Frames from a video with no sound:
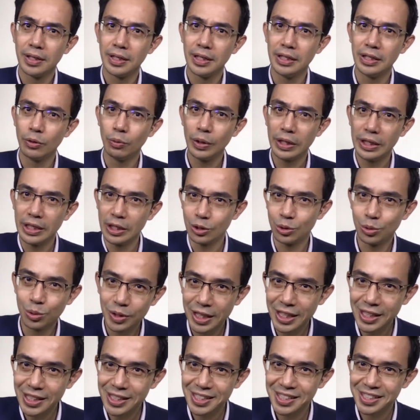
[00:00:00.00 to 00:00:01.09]
In the way they do
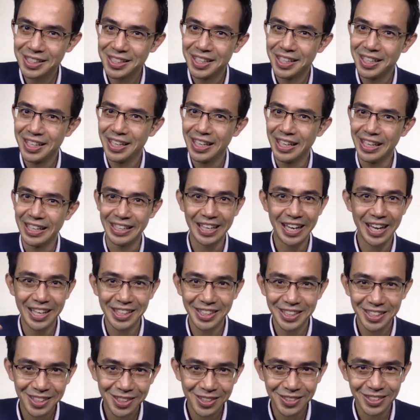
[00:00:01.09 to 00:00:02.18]
things, in their
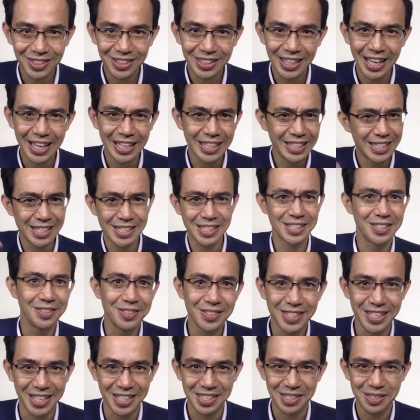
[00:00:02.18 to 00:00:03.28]
attitudes, and in their skill
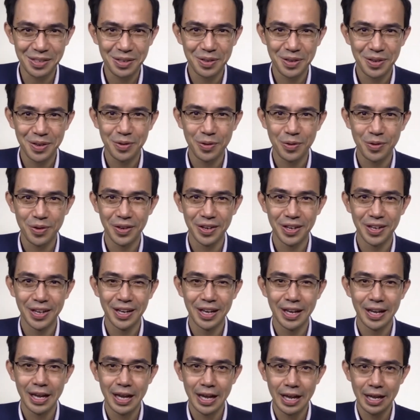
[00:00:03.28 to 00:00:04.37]
sets.
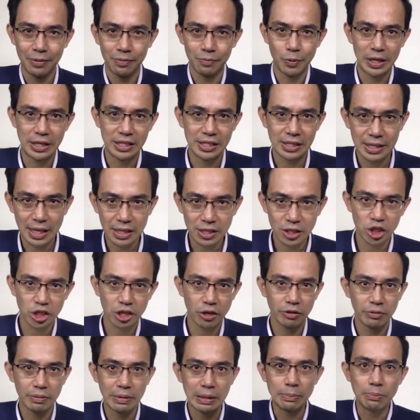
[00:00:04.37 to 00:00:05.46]
And when he started
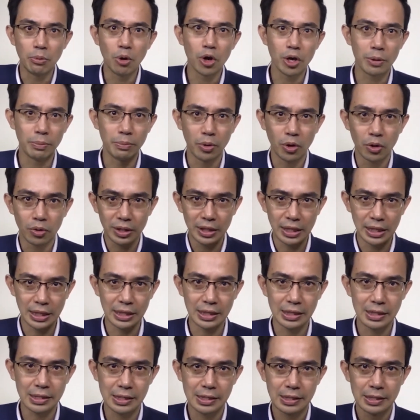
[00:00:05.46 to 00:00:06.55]
sharing me more and more
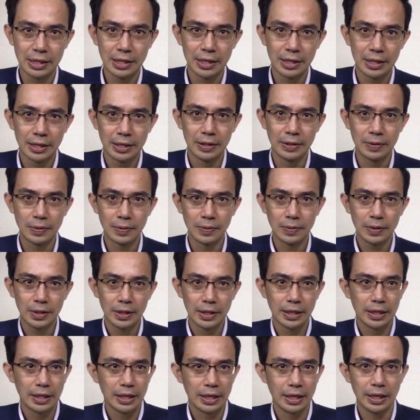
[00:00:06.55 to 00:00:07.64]
things,
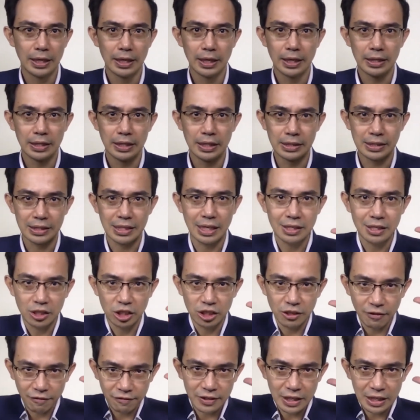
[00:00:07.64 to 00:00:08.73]
he started
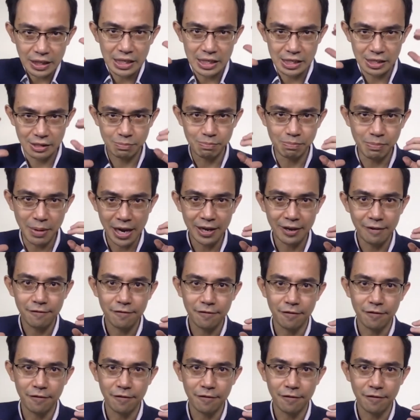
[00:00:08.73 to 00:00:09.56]
shifting his mind